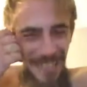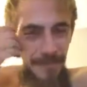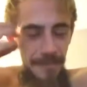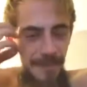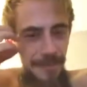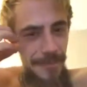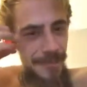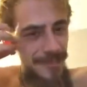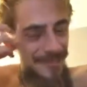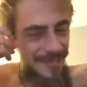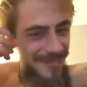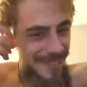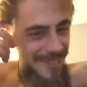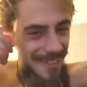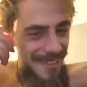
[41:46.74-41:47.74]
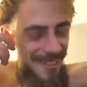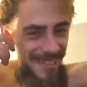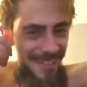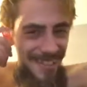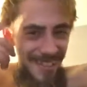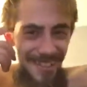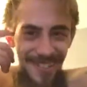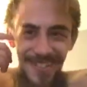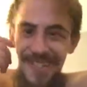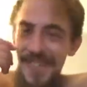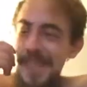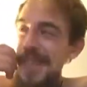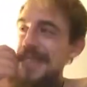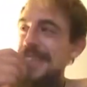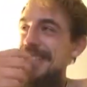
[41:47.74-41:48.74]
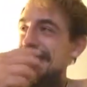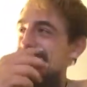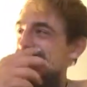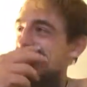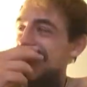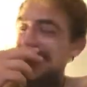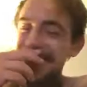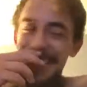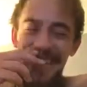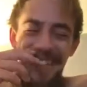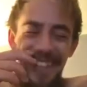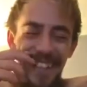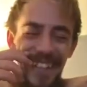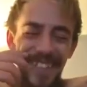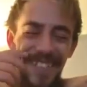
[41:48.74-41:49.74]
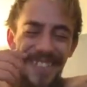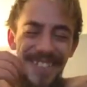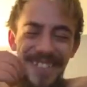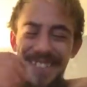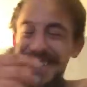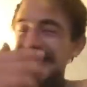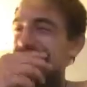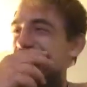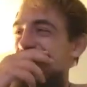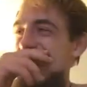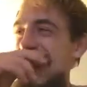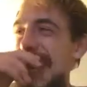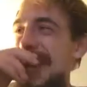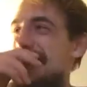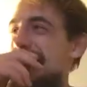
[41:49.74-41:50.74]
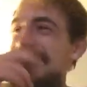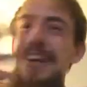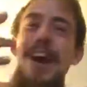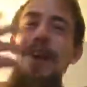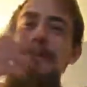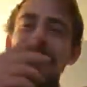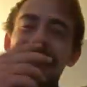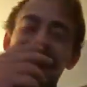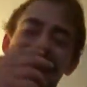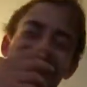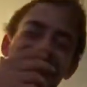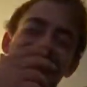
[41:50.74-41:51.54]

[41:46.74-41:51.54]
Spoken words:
like people, this dude, Carbon Nation